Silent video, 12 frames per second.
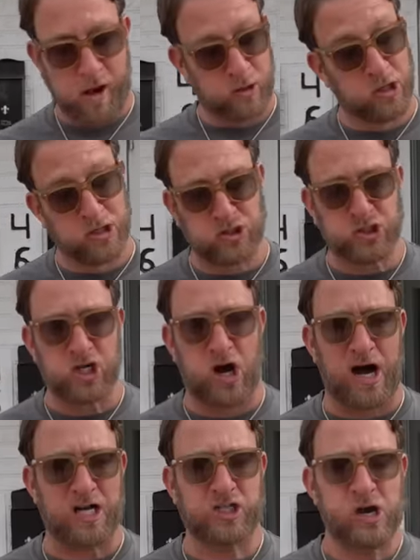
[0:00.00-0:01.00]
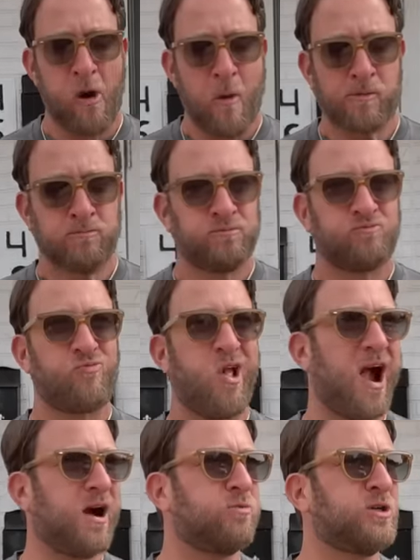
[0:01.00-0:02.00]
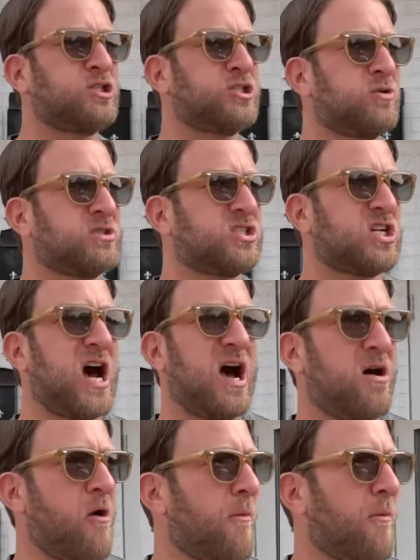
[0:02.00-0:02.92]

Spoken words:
Good sauce. I wish it was top.